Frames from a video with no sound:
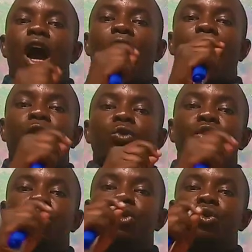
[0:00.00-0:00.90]
I would
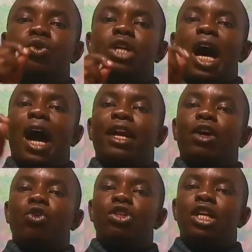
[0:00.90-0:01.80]
use a
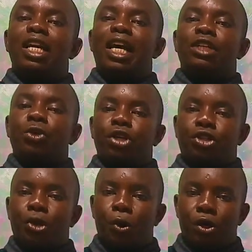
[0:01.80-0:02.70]
reconciliatory
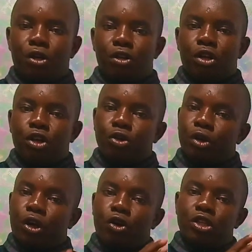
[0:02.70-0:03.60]
tone to
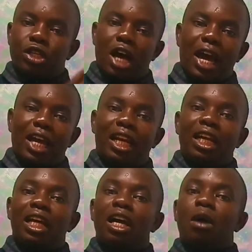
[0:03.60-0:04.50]
reconcile
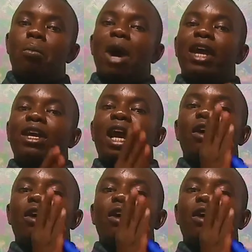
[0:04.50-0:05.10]
my